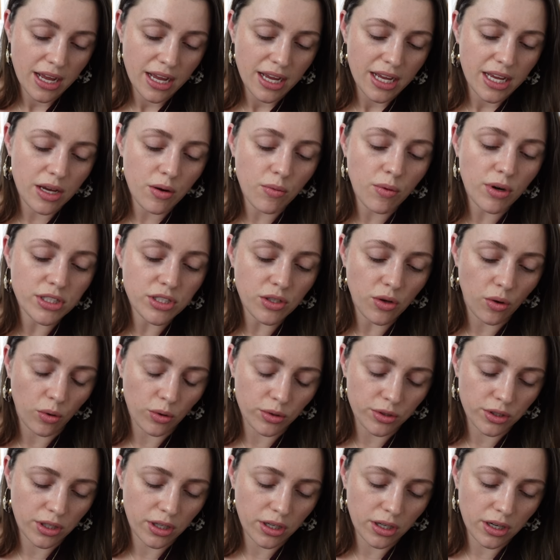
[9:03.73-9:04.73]
He was
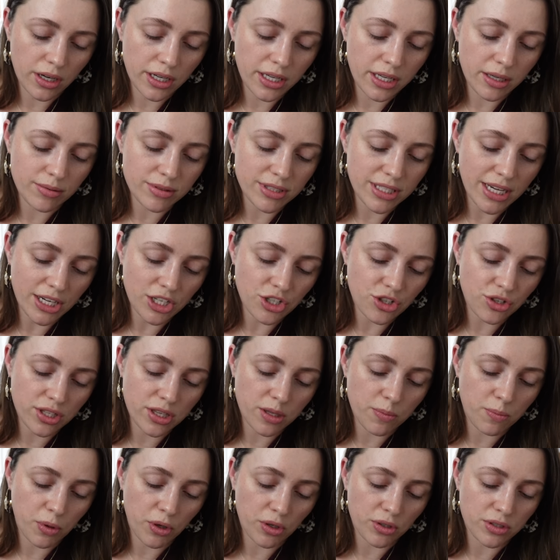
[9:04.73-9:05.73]
older. He was actually
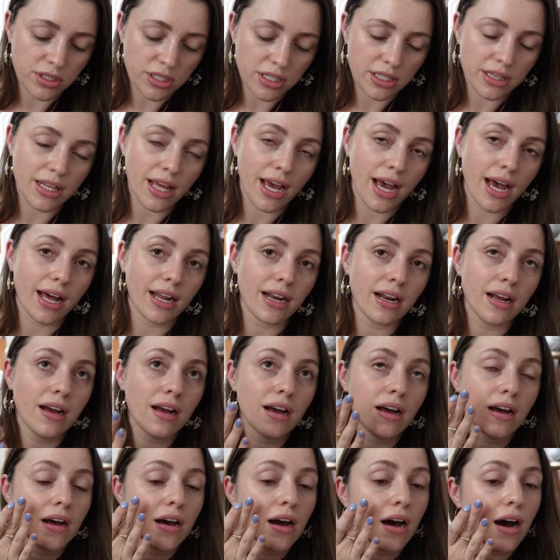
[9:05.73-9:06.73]
the person that
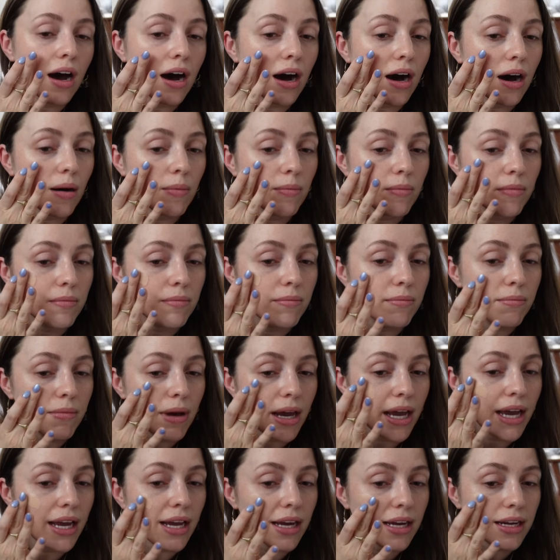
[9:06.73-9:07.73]
um,
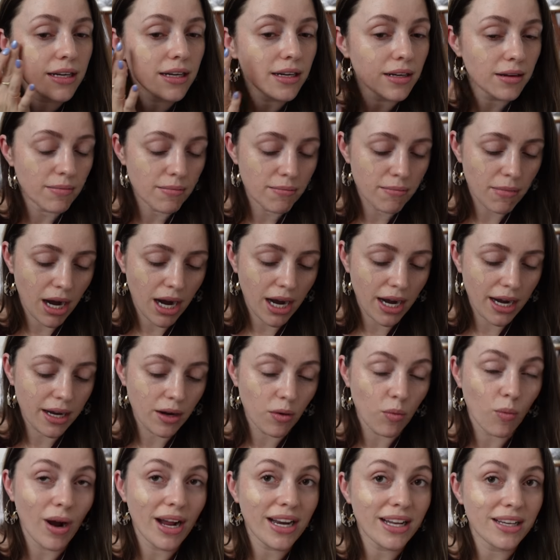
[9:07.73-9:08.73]
made my
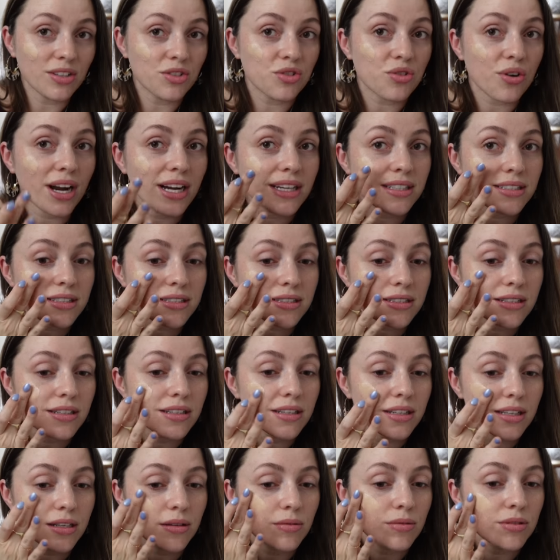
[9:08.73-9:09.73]
wedding dress.
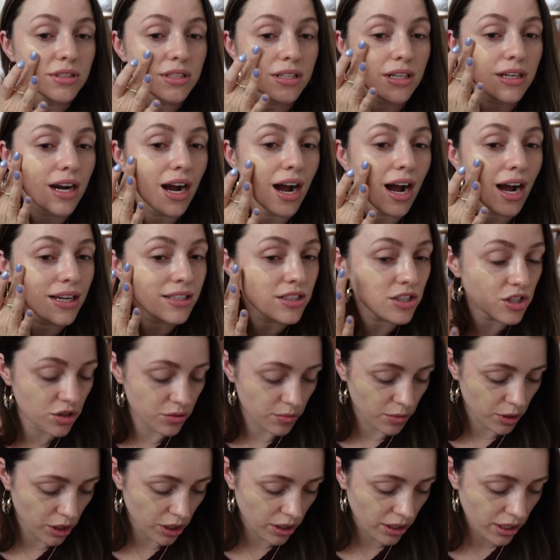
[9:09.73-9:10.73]
He was a
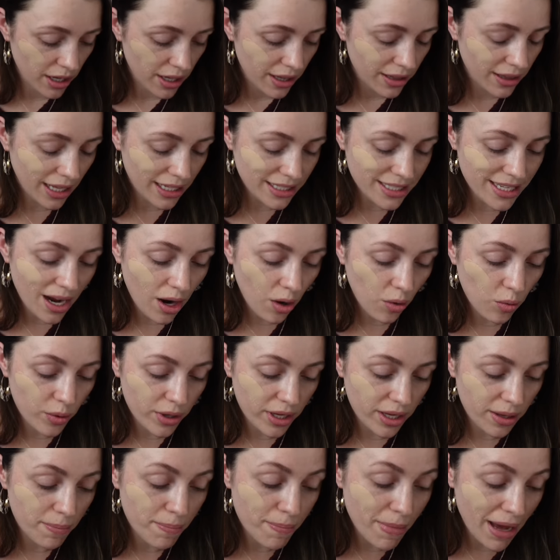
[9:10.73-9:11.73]
costumer, and that's how
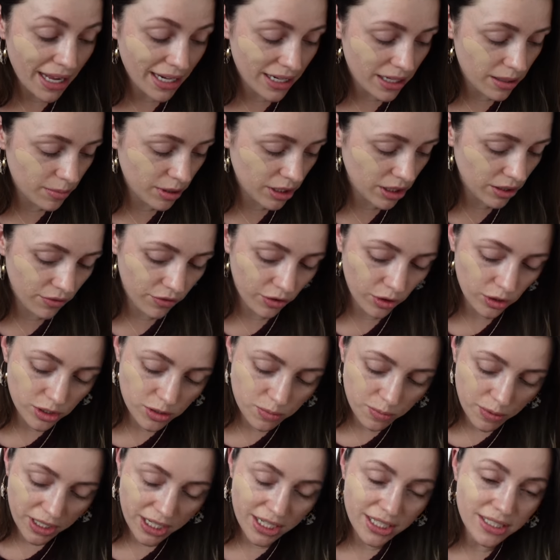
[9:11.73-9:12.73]
we met him in the
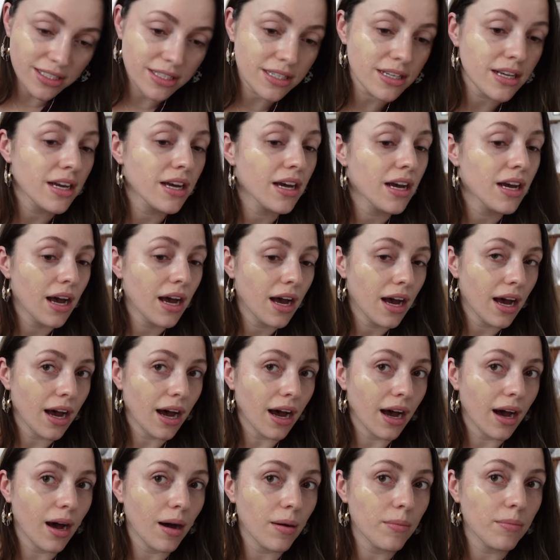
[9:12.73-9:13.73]
first place.
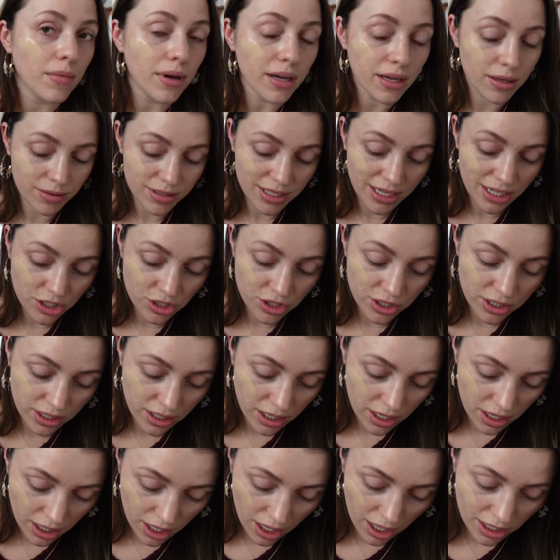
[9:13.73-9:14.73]
Um, he was actually
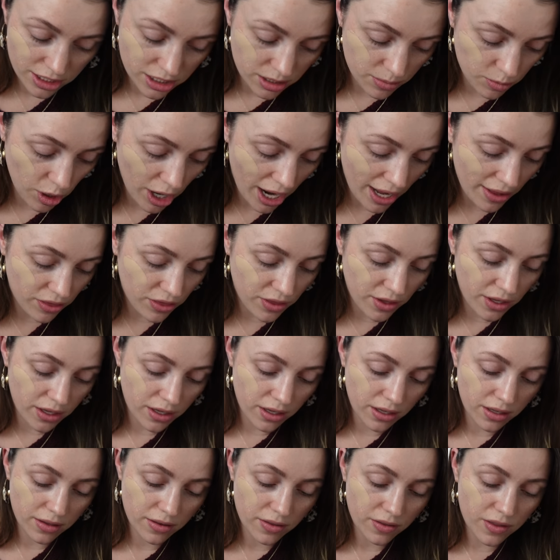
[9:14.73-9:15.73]
a costumer at
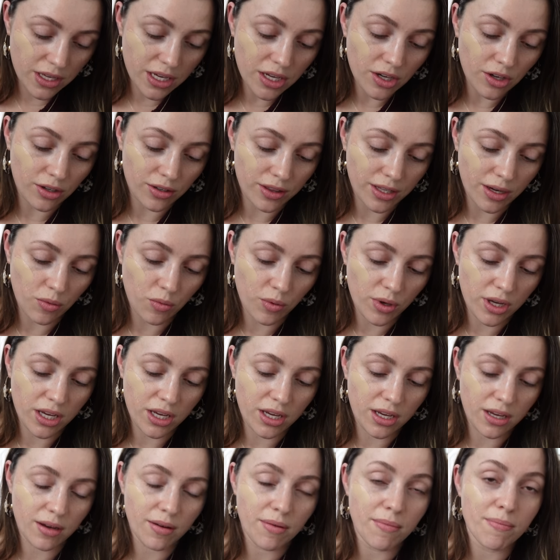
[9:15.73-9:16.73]
the theater that
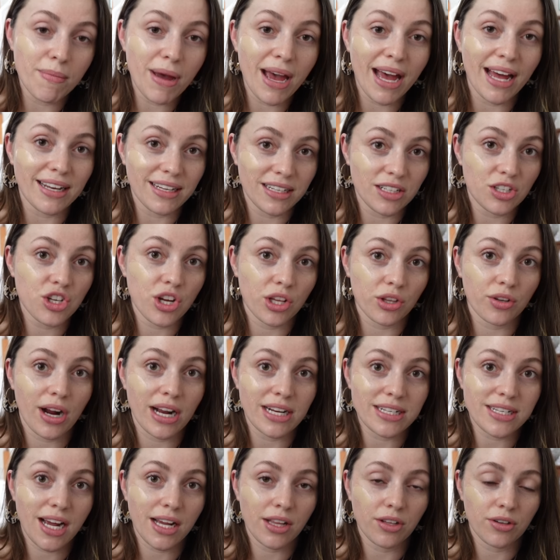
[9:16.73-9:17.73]
we met each other
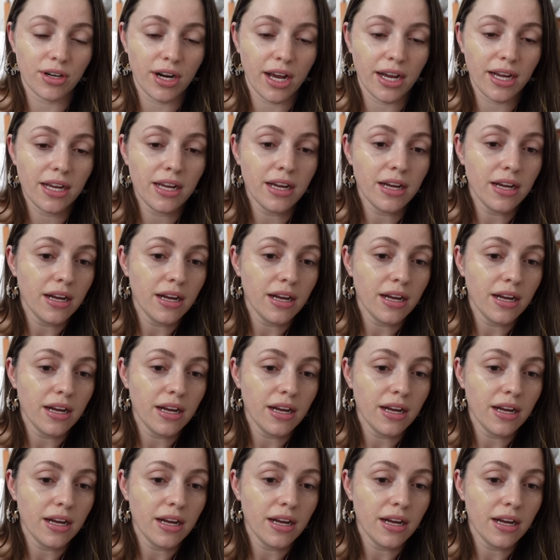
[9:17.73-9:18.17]
at, Tyler and I.